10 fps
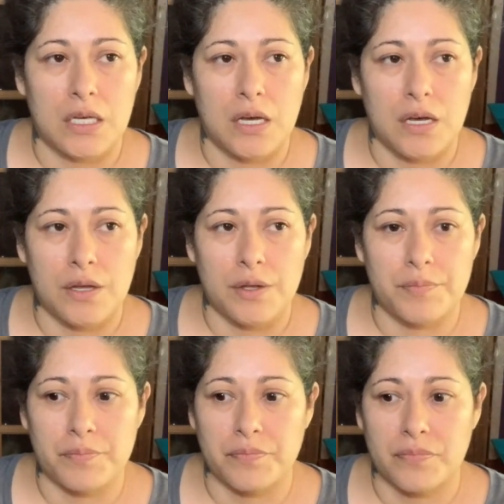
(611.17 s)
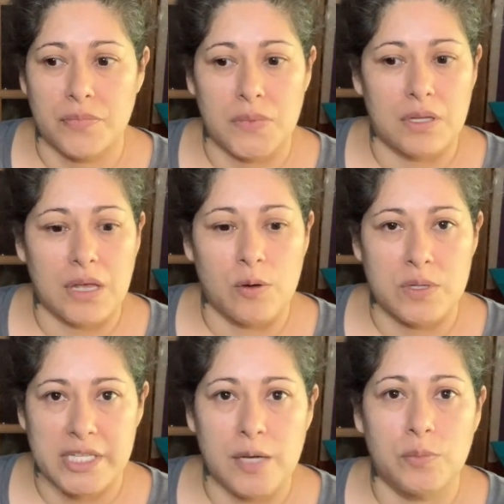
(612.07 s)
I
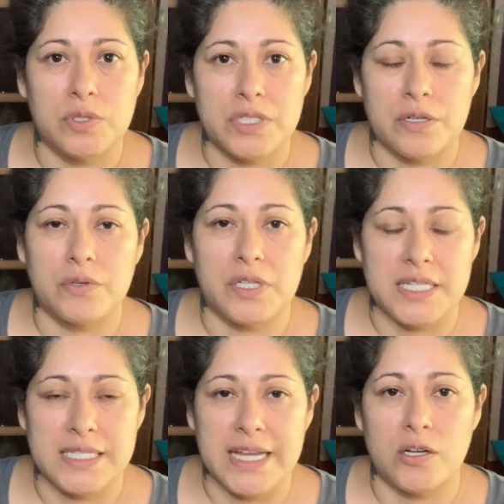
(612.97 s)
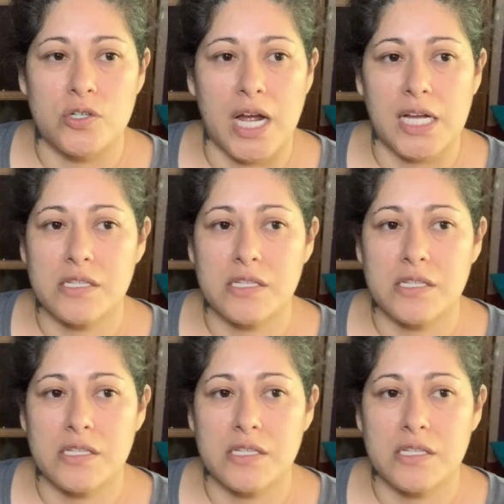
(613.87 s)
was able to really stay on track.